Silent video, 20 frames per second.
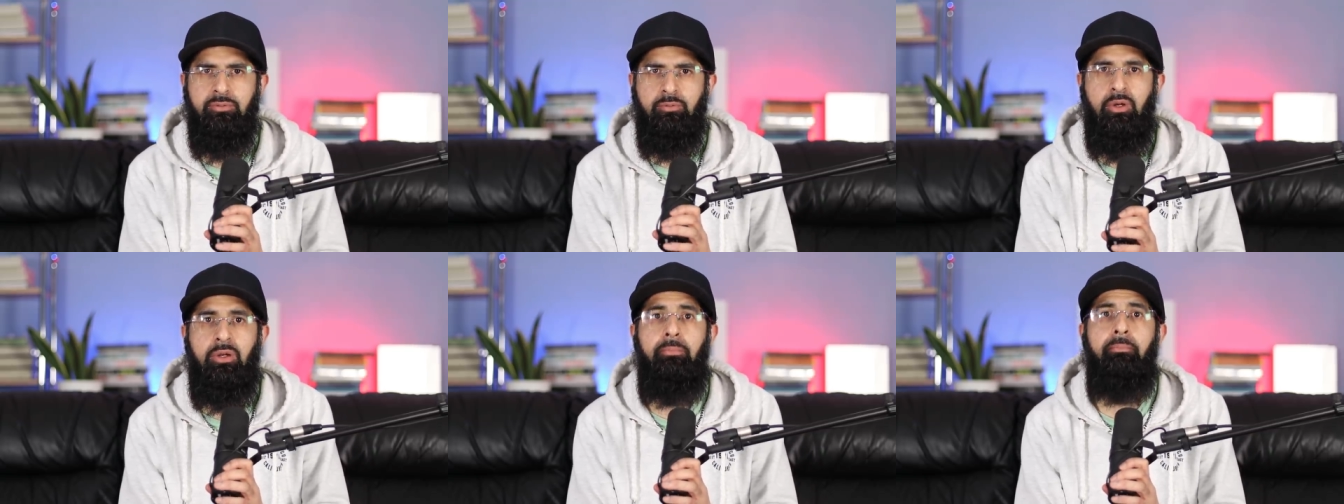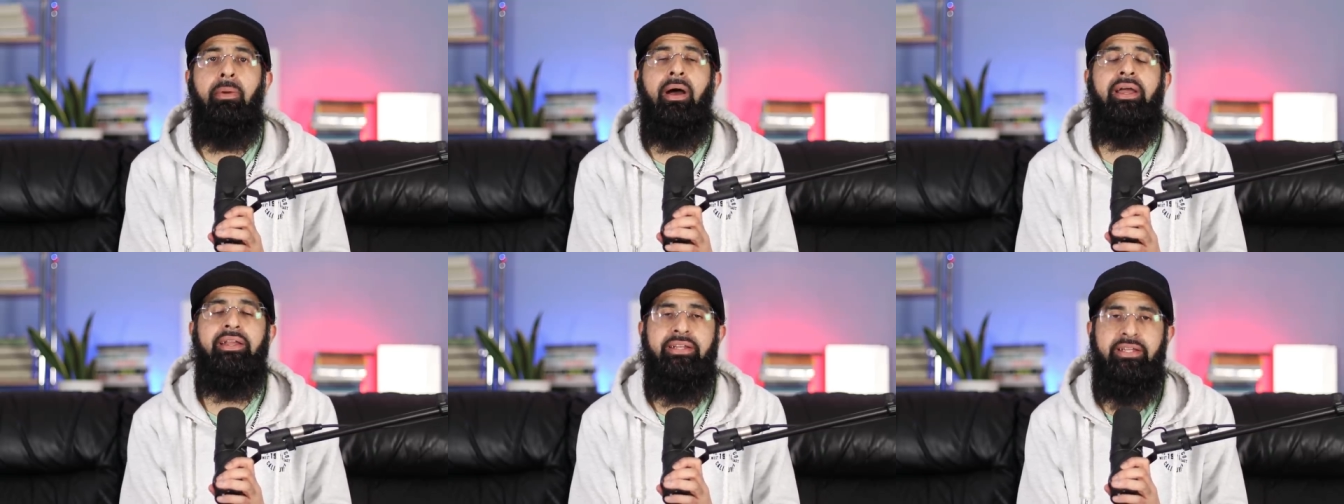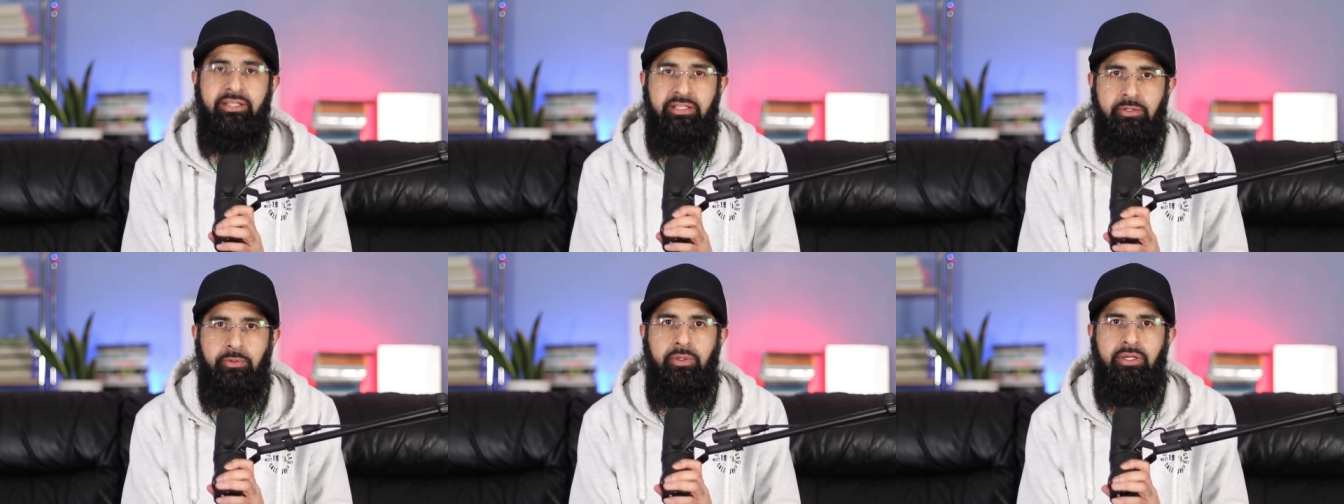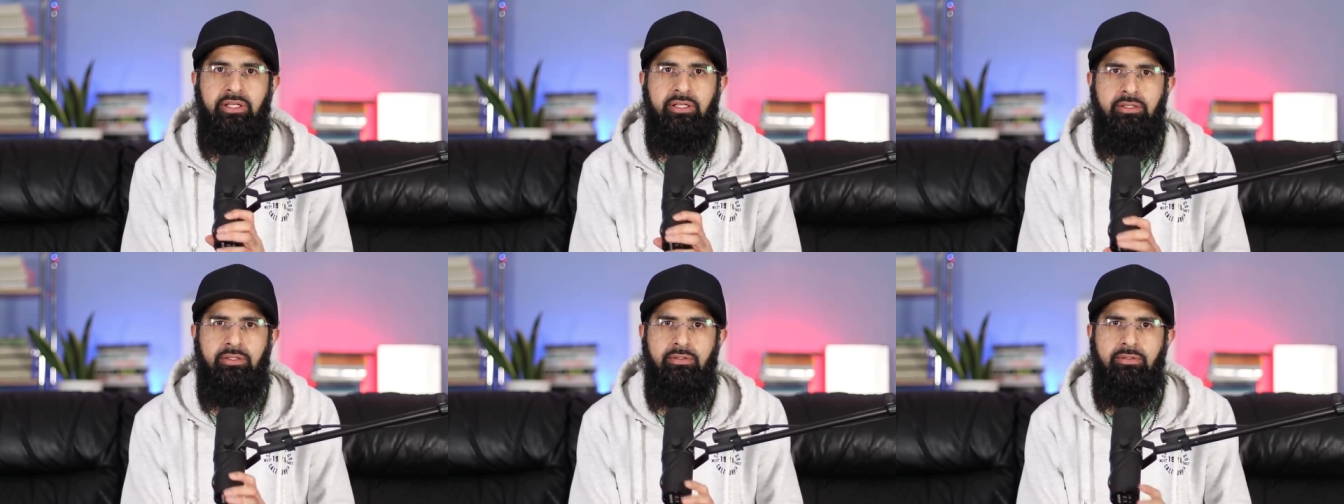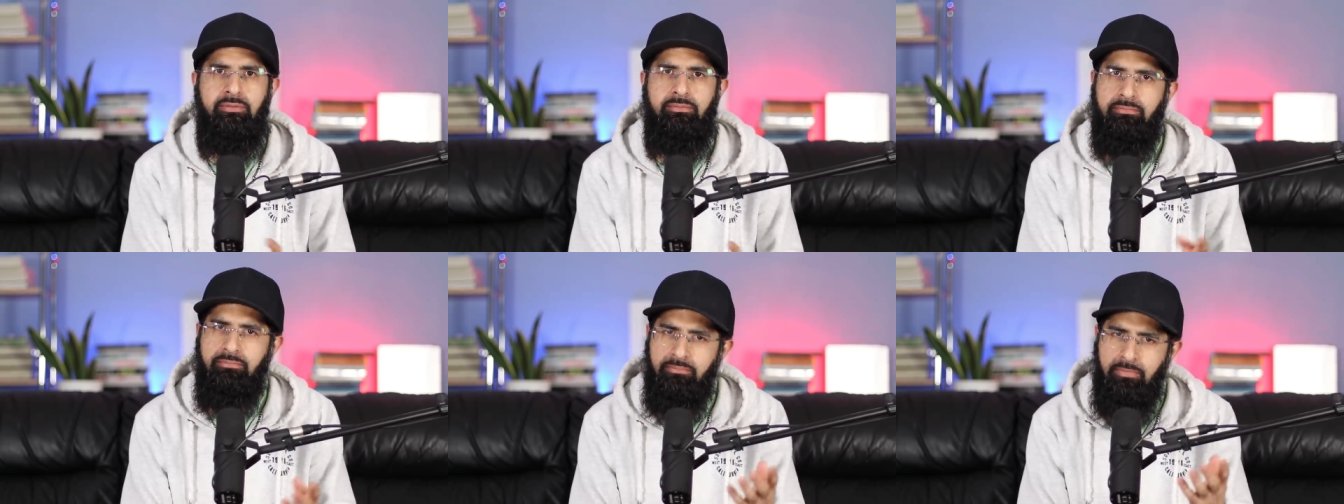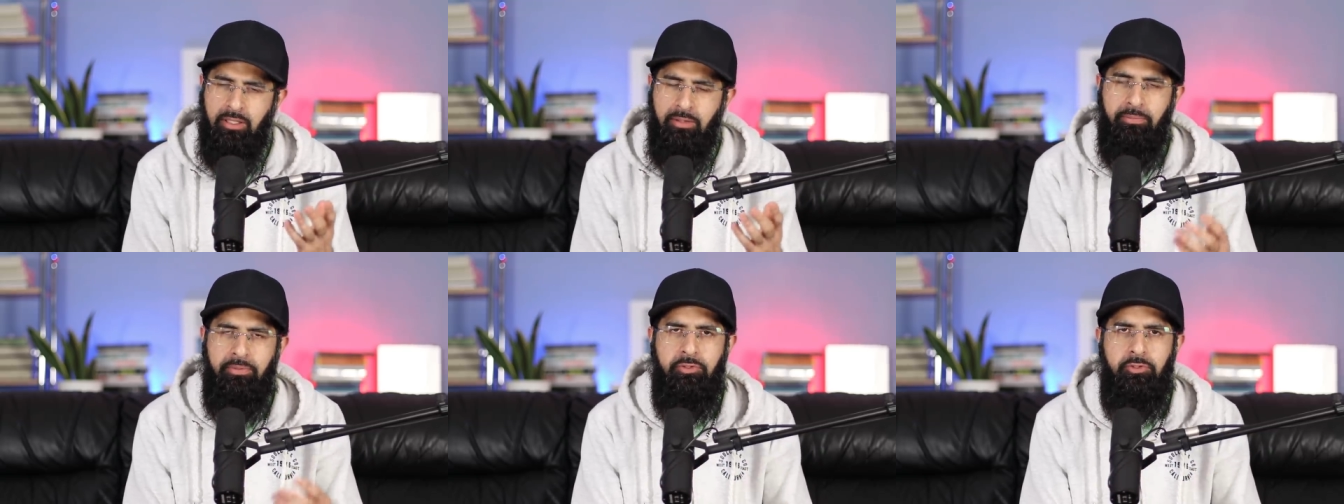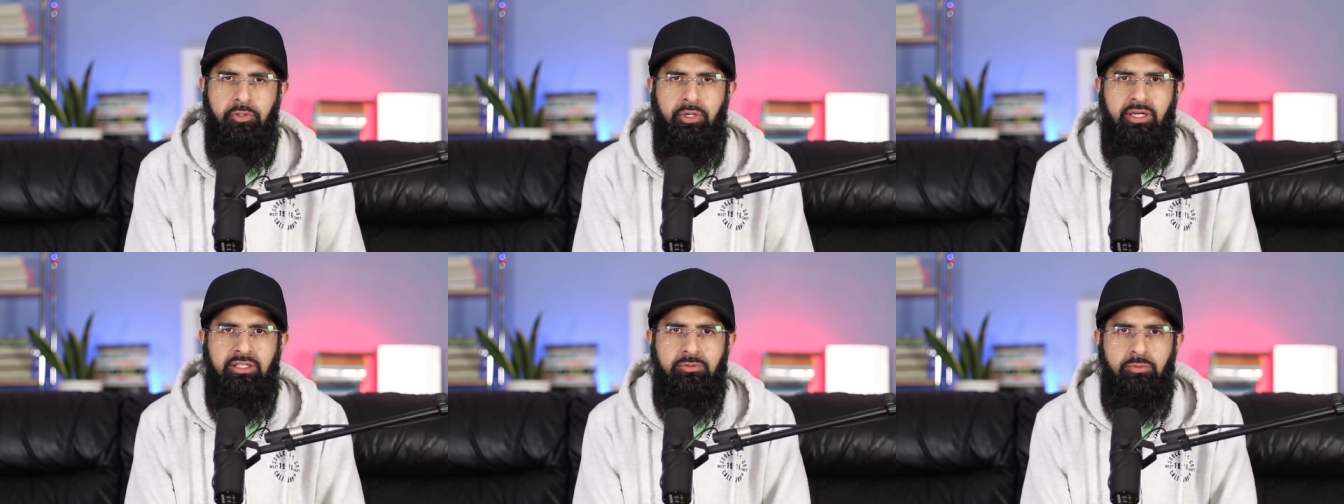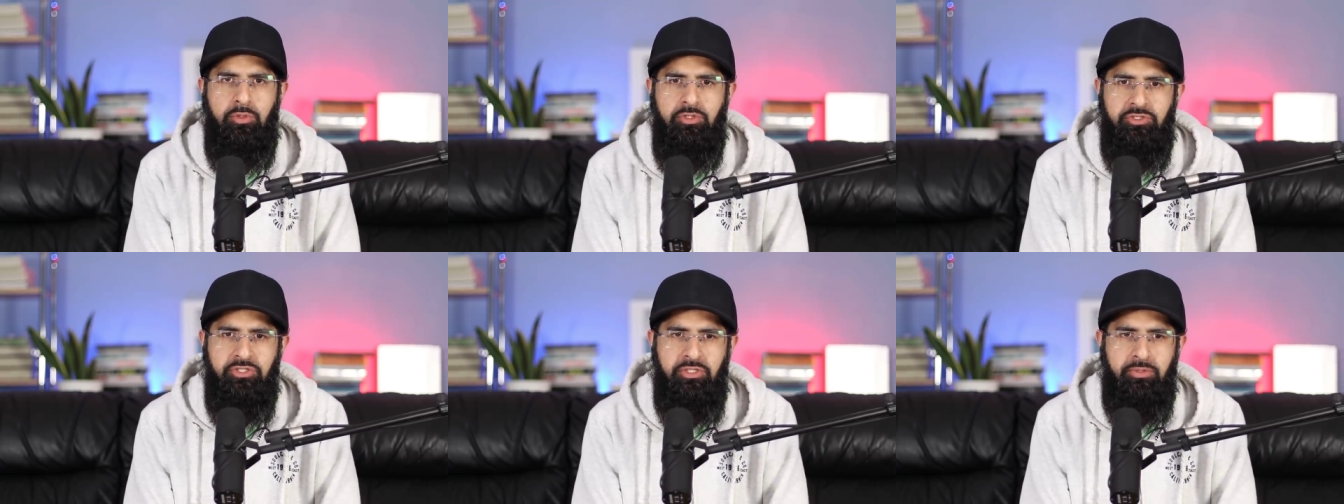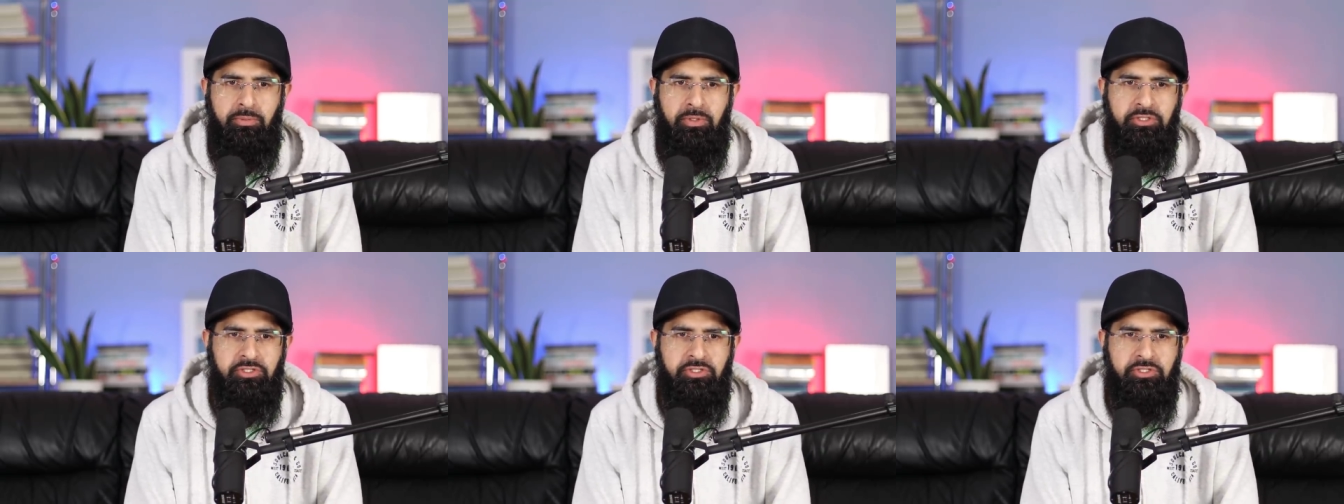Well, mine anyway. Maybe you guys watching,